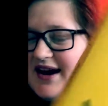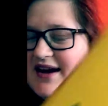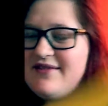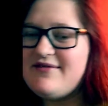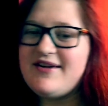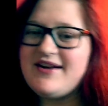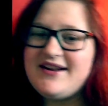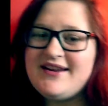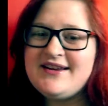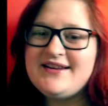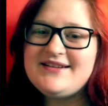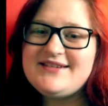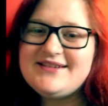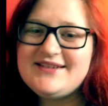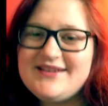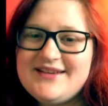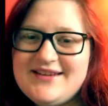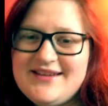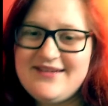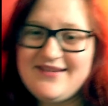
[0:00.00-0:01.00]
I read
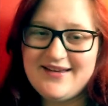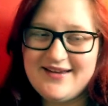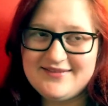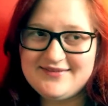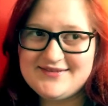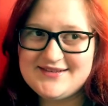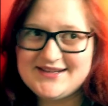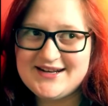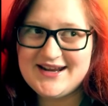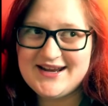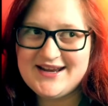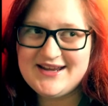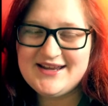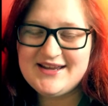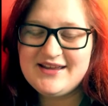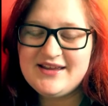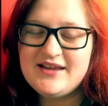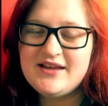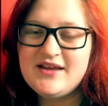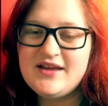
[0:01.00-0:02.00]
it yesterday
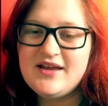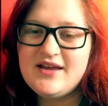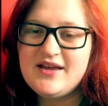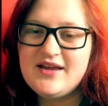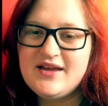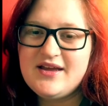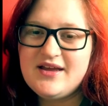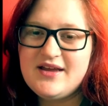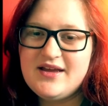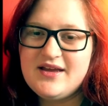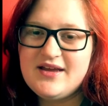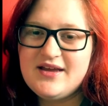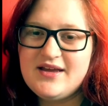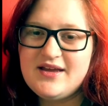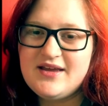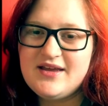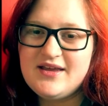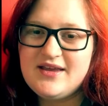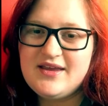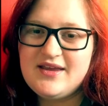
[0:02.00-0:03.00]

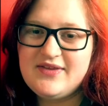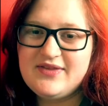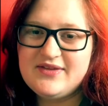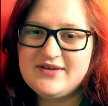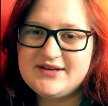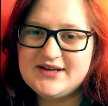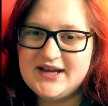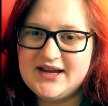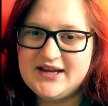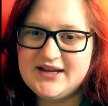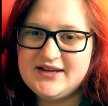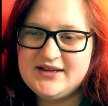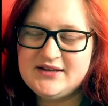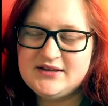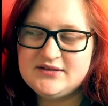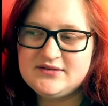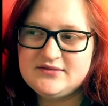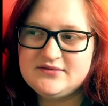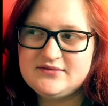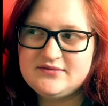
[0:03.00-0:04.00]
in the day,
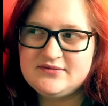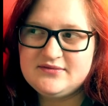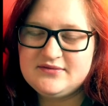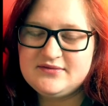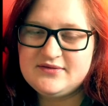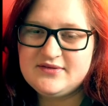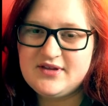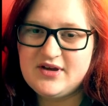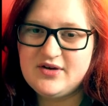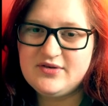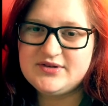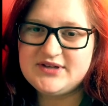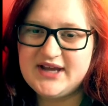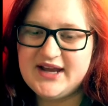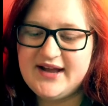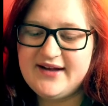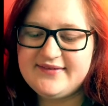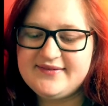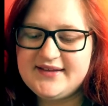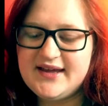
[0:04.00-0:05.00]
the whole
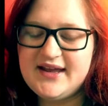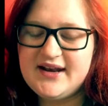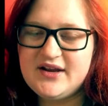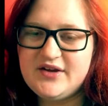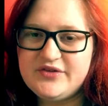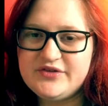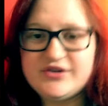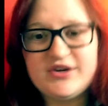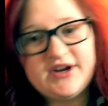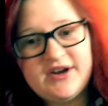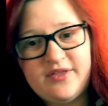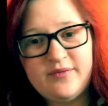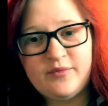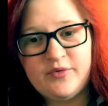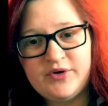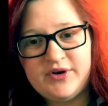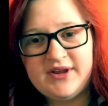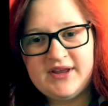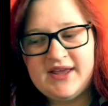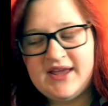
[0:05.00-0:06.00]
day. I started on the train in the
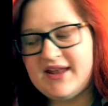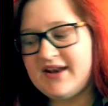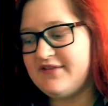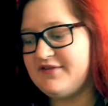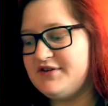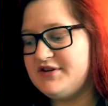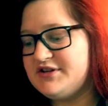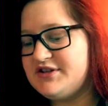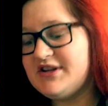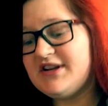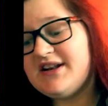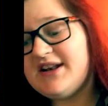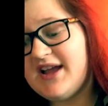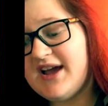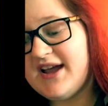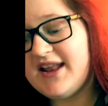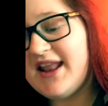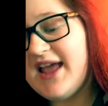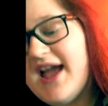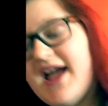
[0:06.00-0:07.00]
morning and I finished it at night,